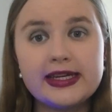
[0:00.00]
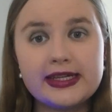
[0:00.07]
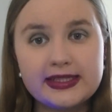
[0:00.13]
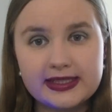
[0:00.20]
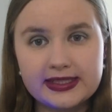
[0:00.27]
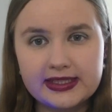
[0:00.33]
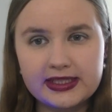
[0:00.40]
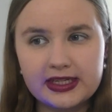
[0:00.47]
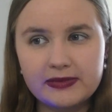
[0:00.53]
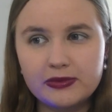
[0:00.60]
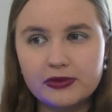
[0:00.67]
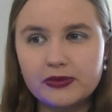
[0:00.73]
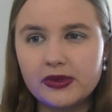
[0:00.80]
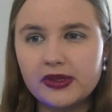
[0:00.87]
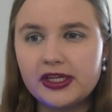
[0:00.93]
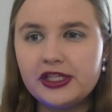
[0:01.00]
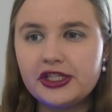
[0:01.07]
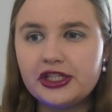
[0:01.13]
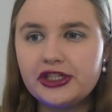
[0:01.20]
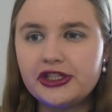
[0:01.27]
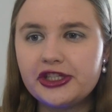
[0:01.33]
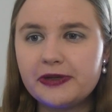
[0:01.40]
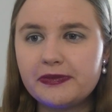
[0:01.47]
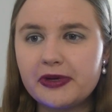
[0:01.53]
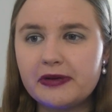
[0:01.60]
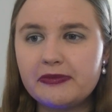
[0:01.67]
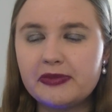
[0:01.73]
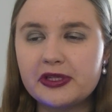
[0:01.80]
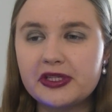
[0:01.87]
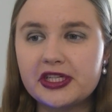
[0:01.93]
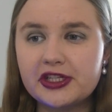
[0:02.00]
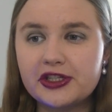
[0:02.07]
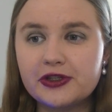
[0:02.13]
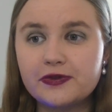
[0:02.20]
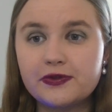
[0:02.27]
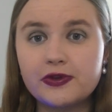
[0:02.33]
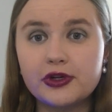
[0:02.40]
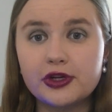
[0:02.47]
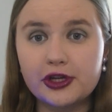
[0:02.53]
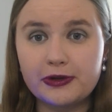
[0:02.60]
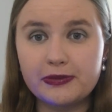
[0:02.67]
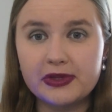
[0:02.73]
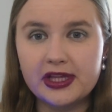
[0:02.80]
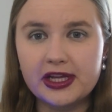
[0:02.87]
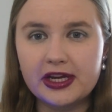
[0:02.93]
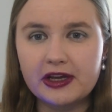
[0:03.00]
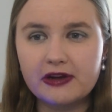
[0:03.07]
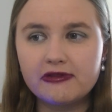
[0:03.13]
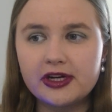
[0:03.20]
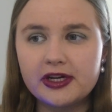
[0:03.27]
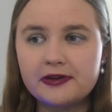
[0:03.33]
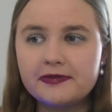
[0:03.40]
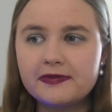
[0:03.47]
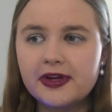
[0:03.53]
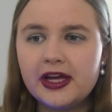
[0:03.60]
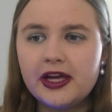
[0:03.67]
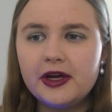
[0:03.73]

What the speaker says: It's a stable relationship and potential for accumulating wealth.